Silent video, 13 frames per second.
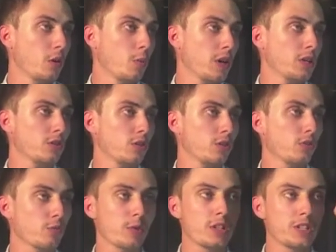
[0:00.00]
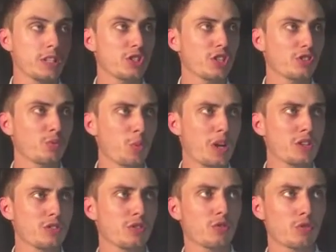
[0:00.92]
1, 2, 3 digits,
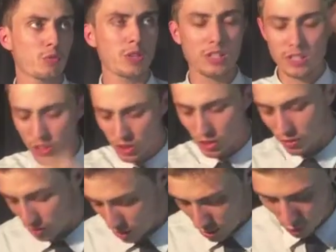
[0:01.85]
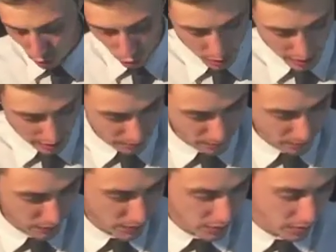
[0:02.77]
1, 2, 3 digits, great.
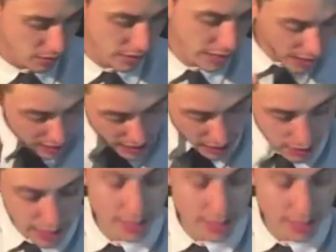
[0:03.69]
Okay, in our